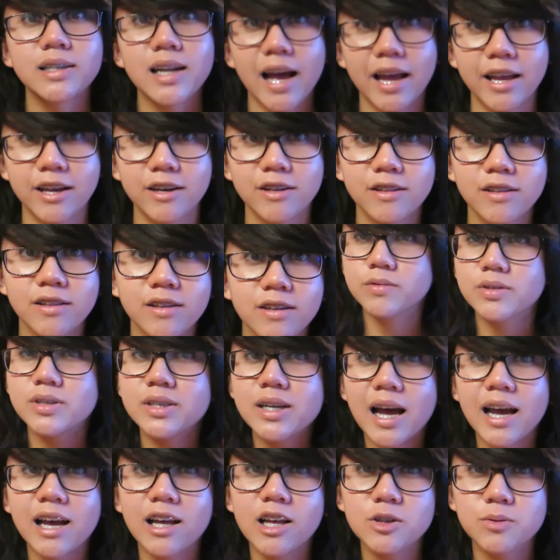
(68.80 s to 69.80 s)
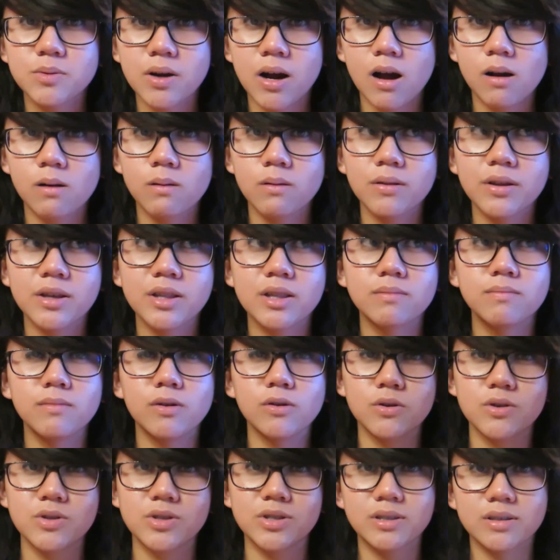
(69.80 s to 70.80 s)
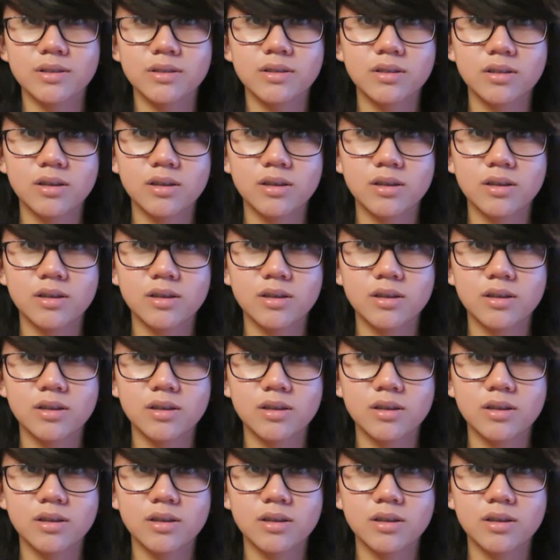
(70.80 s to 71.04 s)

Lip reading: Denial. Denial is probably the most